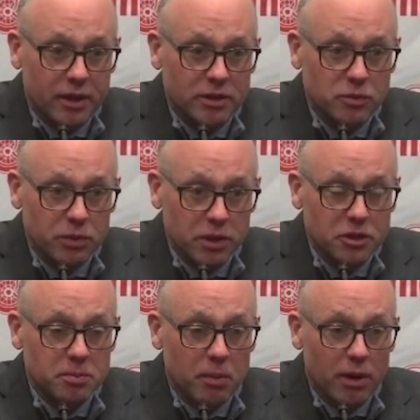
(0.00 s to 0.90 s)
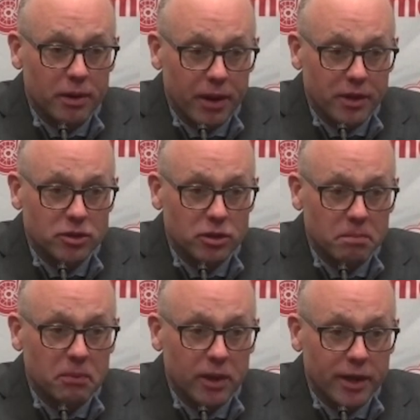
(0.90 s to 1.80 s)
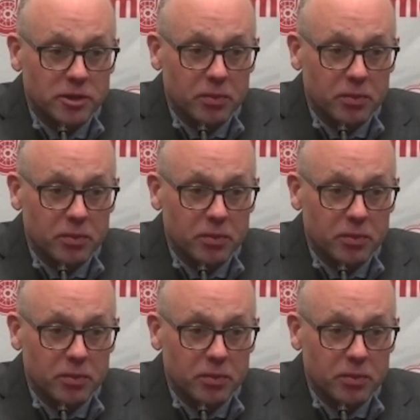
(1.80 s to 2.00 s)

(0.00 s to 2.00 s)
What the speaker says: He's really smart. He makes good plays,